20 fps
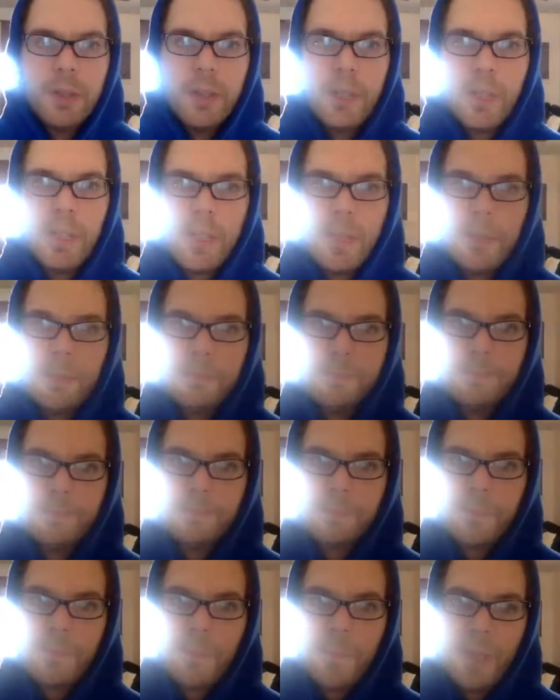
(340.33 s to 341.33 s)
Um,
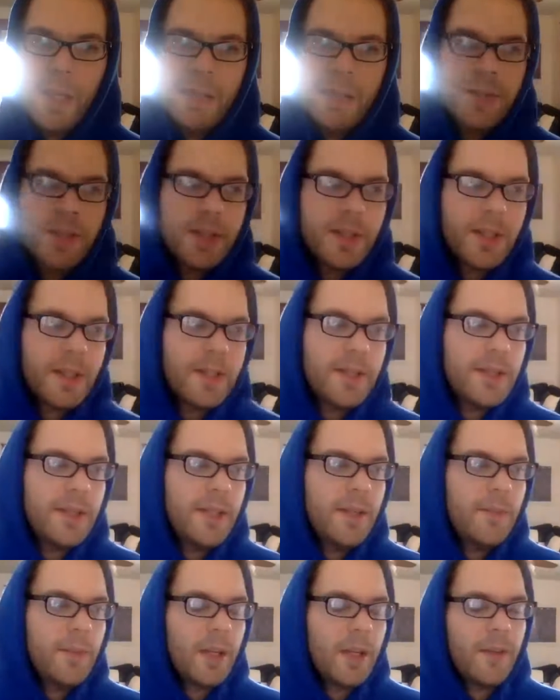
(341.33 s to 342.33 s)
it just doesn't
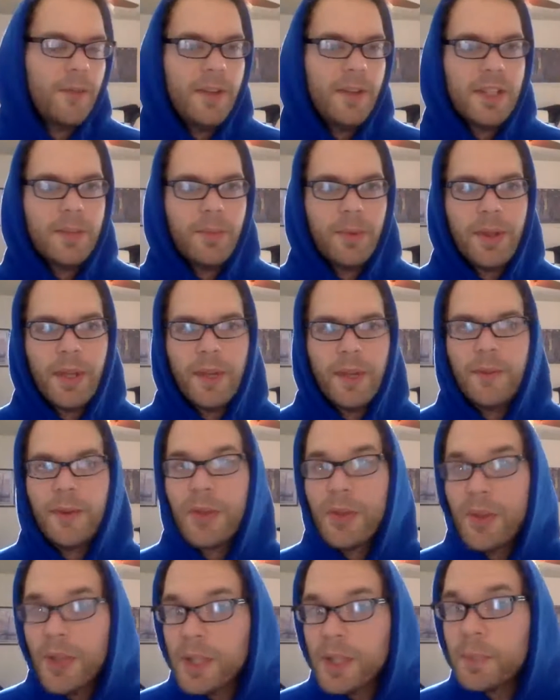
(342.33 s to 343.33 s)
seem like a feasible thing for
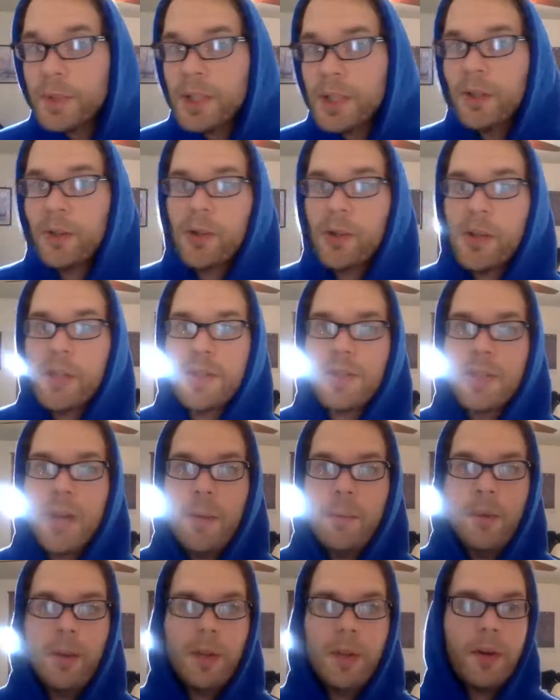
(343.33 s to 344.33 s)
this particular ensemble.